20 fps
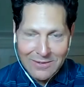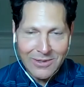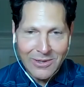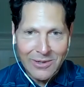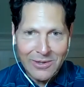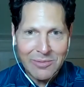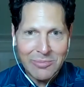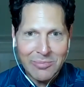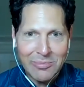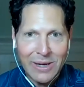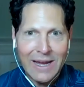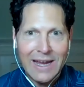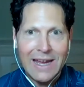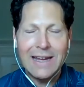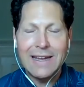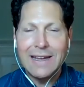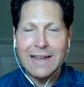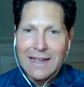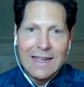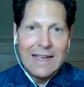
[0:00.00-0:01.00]
this longer
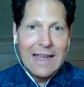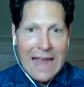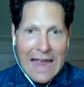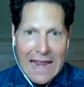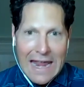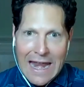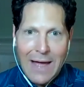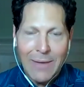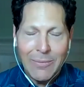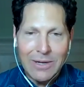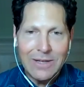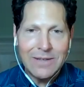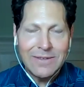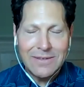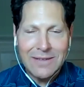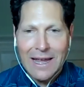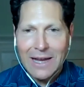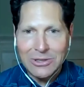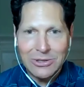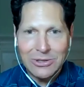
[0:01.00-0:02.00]
break, and now I'm going
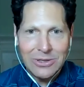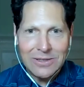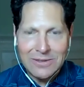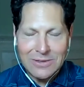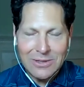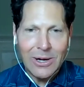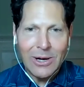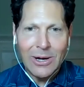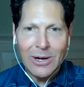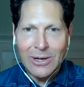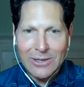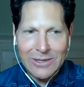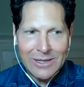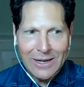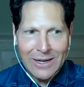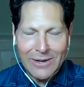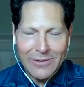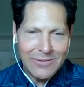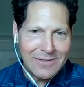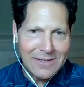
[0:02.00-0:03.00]
to actually start,
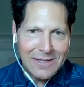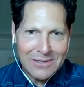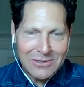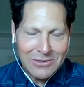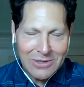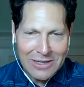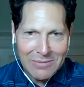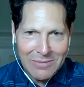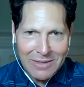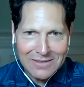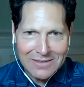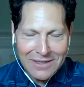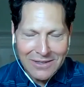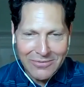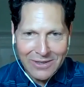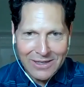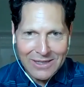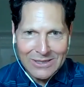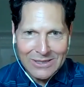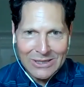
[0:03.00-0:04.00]
instead of treating
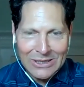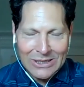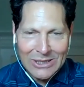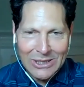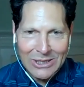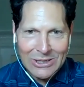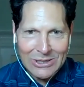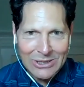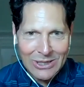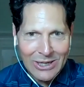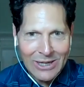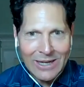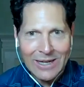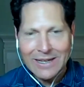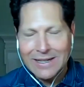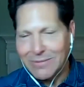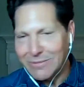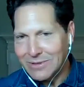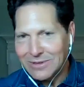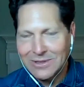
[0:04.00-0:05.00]
myself like a junkyard
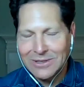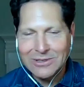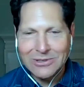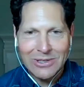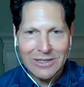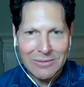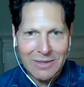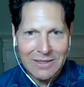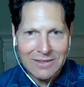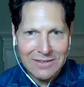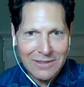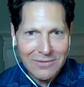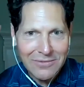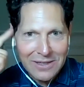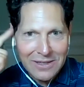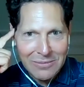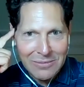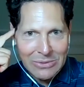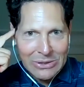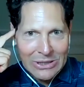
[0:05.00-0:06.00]
dog, I'm going to start treating myself
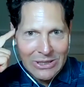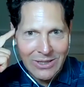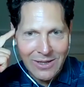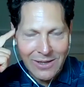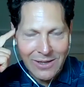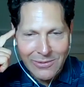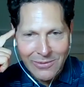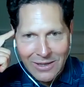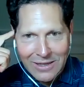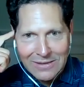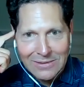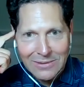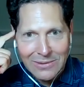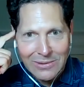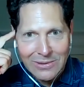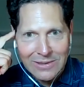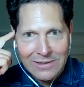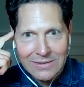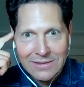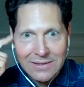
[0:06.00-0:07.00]
like $1 million
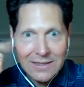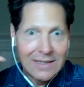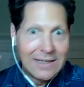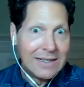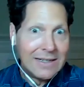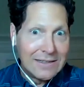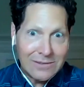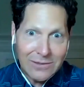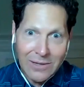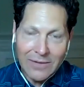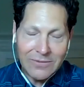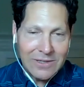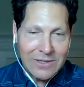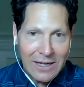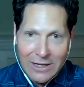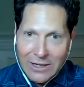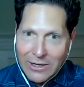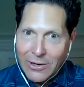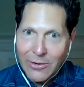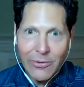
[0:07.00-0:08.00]
racehorse. So I have to
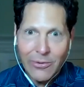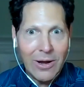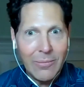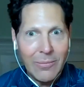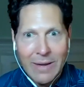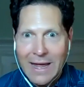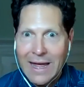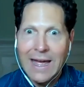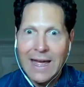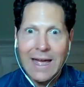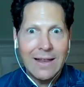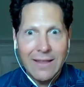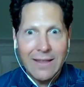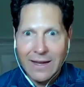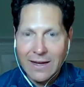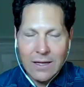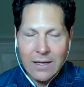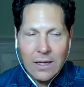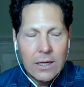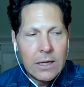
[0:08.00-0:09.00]
kind of know where I'm at,
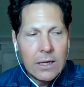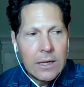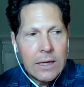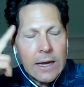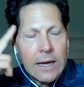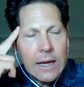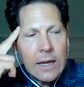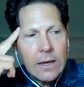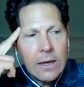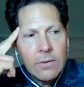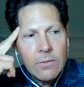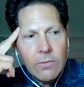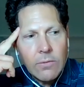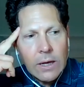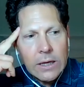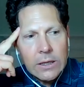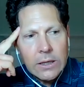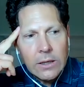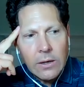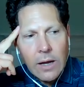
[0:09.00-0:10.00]
like, and
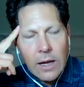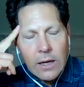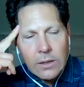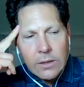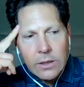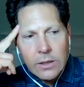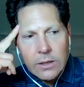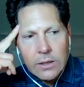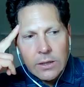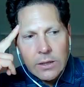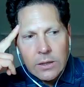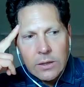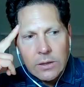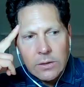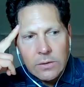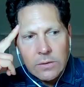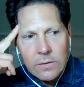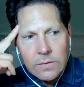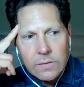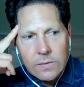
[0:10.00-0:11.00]
regular alcohol
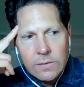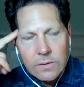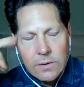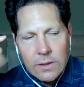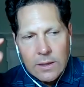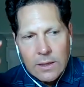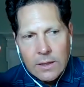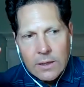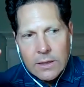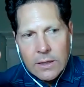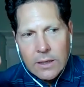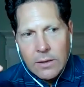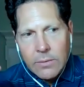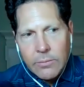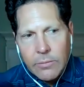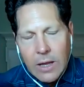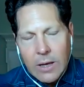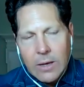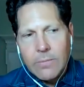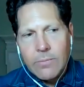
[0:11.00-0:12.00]
use,
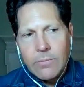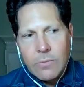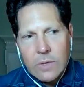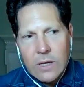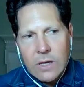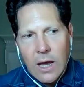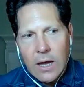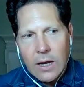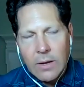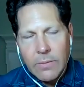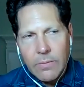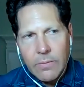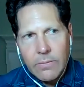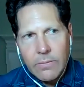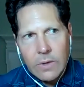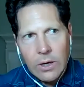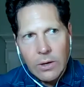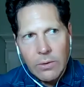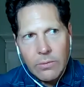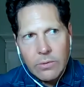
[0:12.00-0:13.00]
and kind
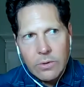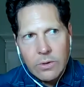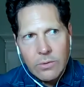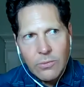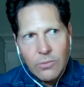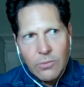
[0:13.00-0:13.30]
of,